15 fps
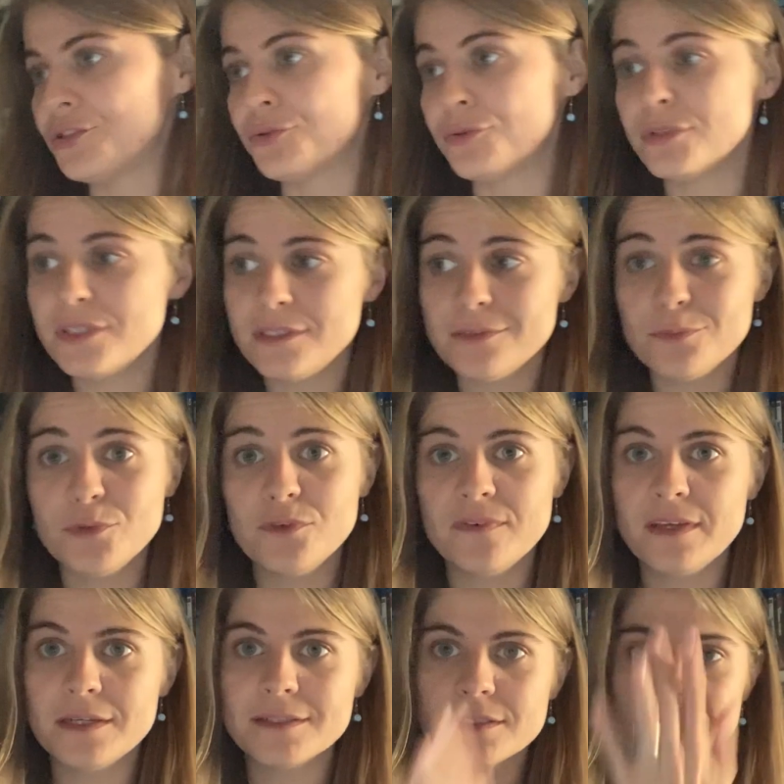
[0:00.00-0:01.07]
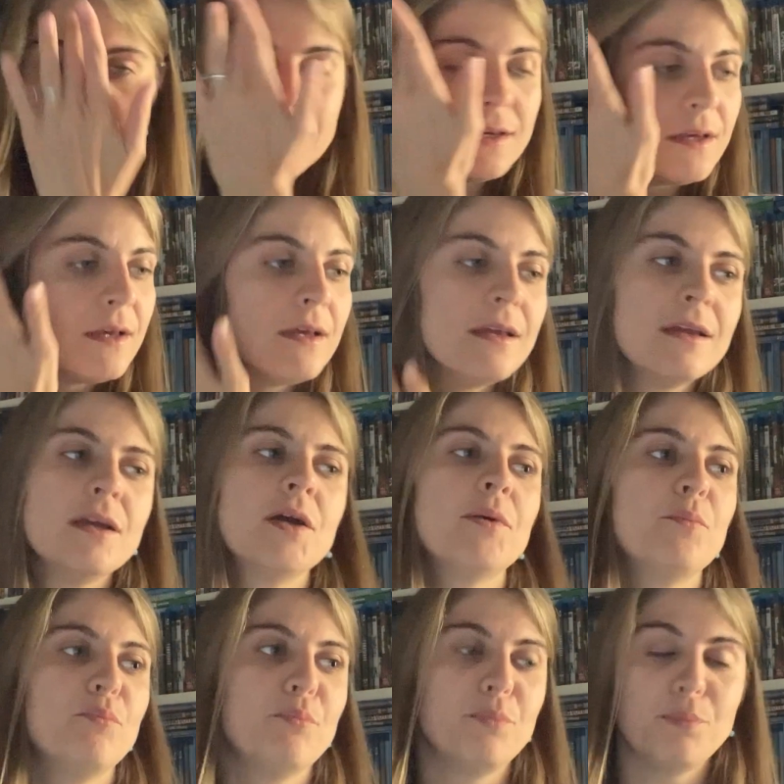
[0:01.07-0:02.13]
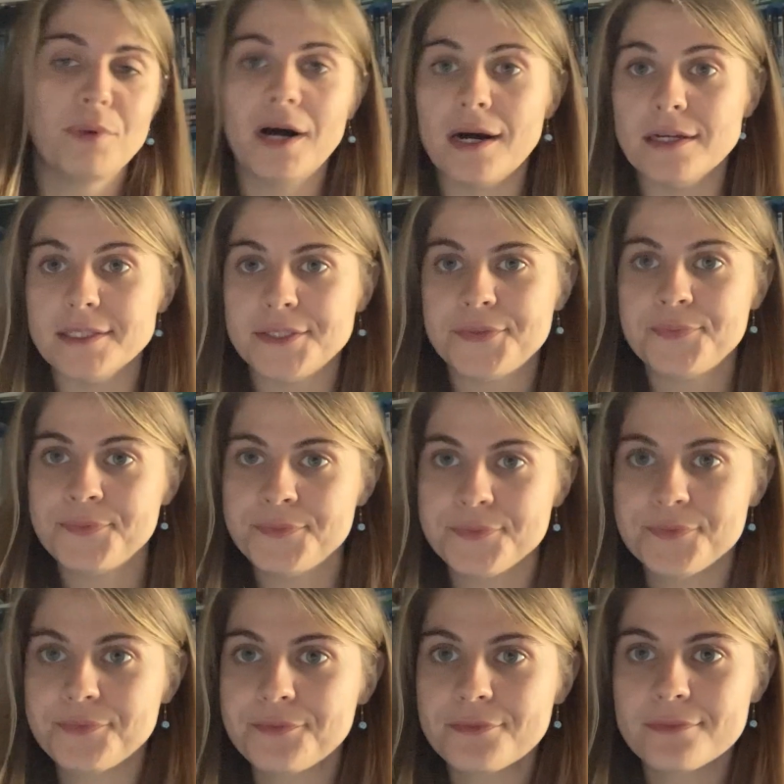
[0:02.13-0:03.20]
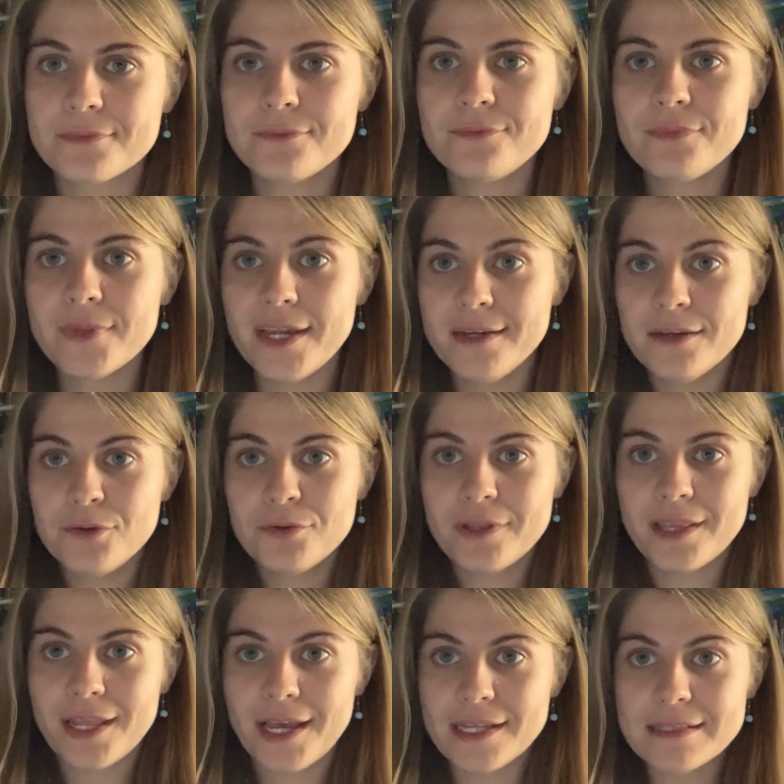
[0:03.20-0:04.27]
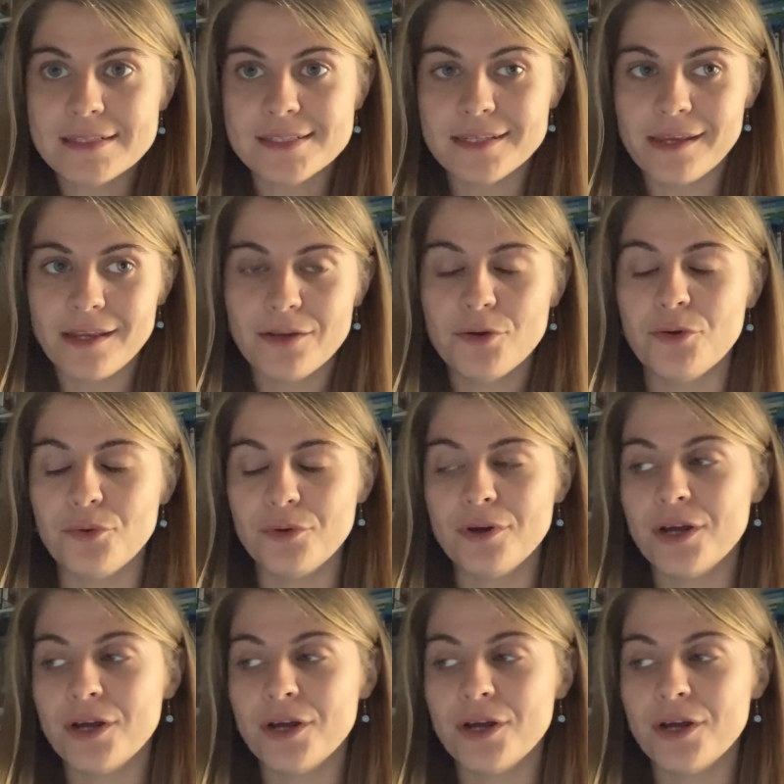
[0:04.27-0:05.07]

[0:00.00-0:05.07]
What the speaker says: all these movies, but I could not say no.